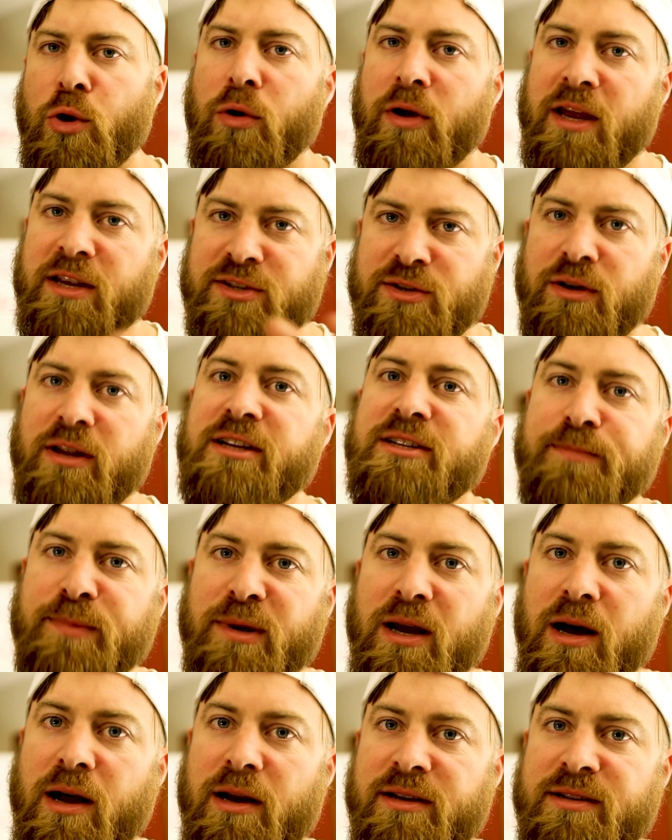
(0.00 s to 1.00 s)
Okay, so let's be
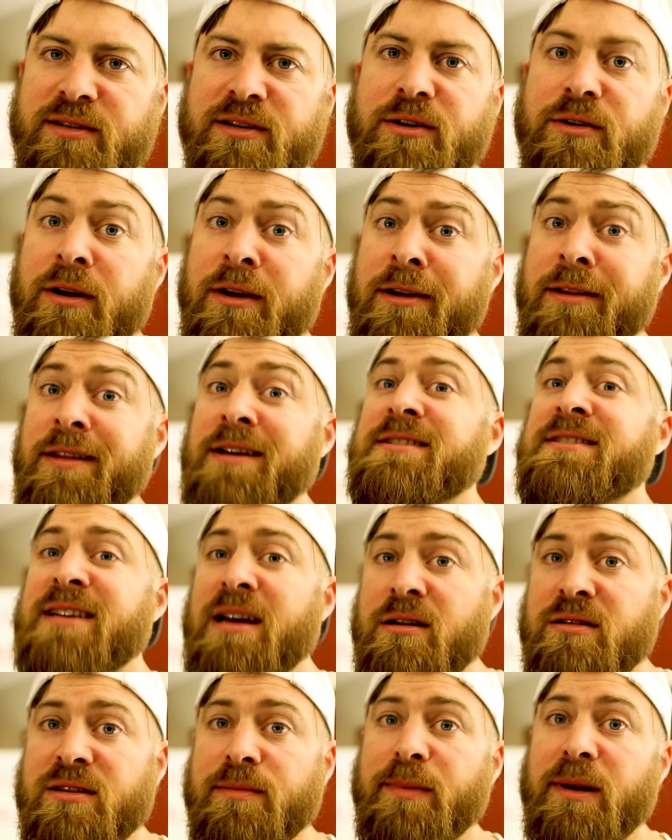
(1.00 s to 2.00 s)
honest here. That
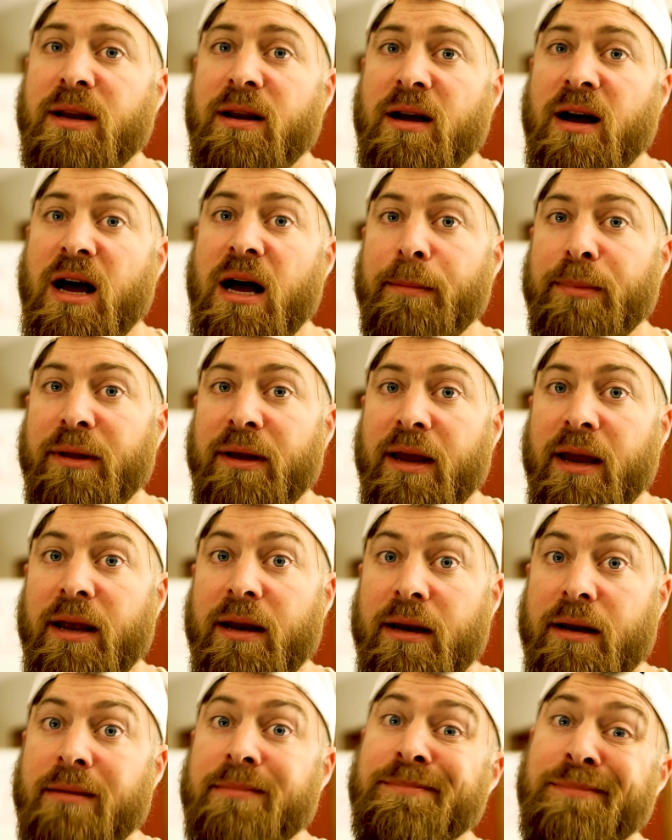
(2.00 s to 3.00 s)
sounds a bit
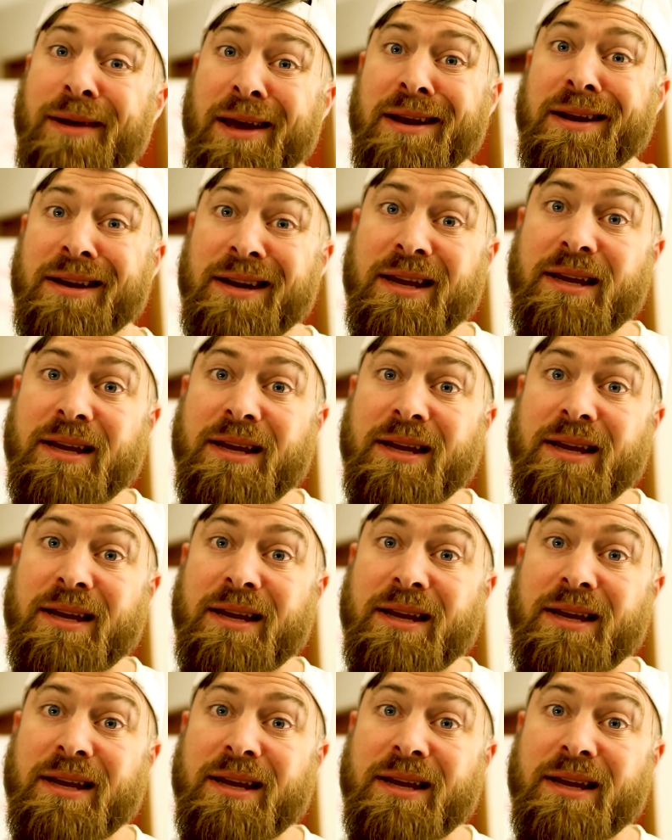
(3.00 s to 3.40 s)
complicated, and it